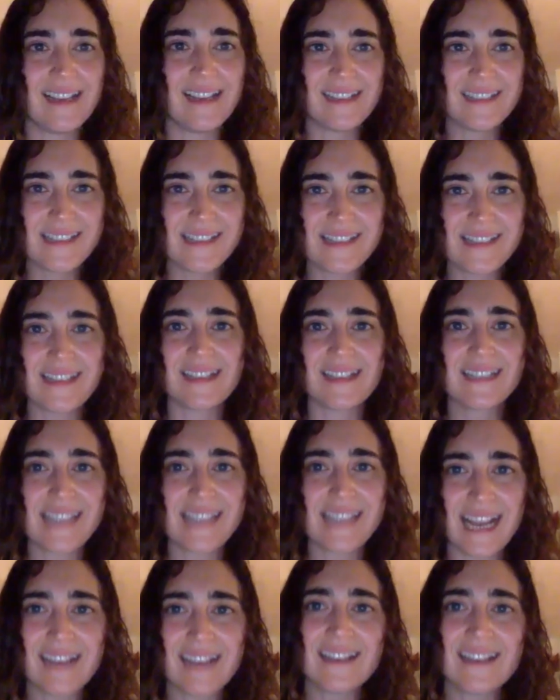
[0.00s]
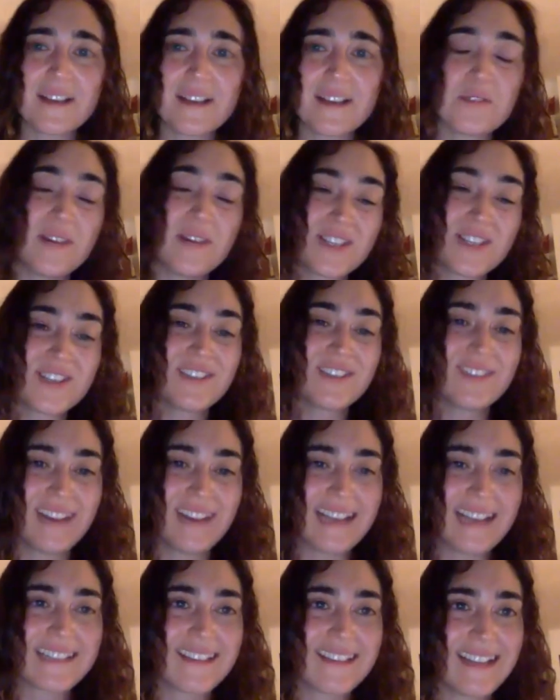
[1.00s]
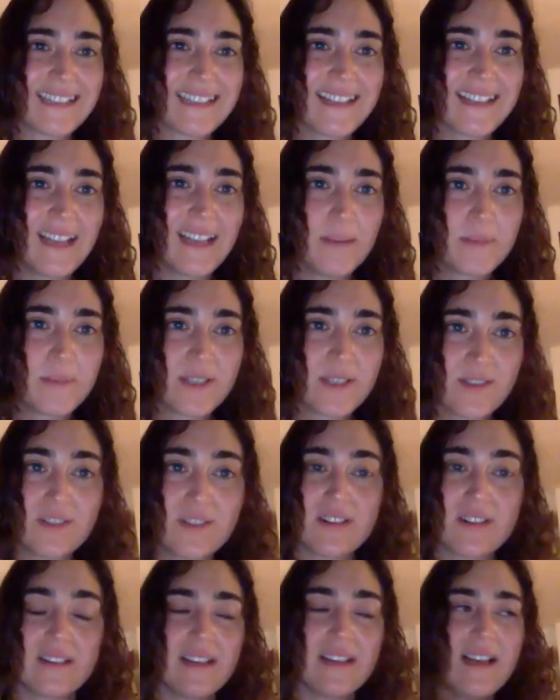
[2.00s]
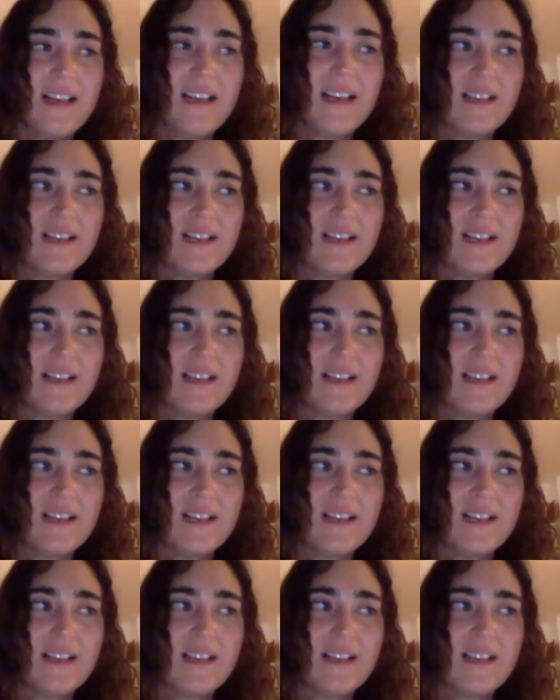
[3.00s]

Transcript: is exactly the question to ask. That's the absurd.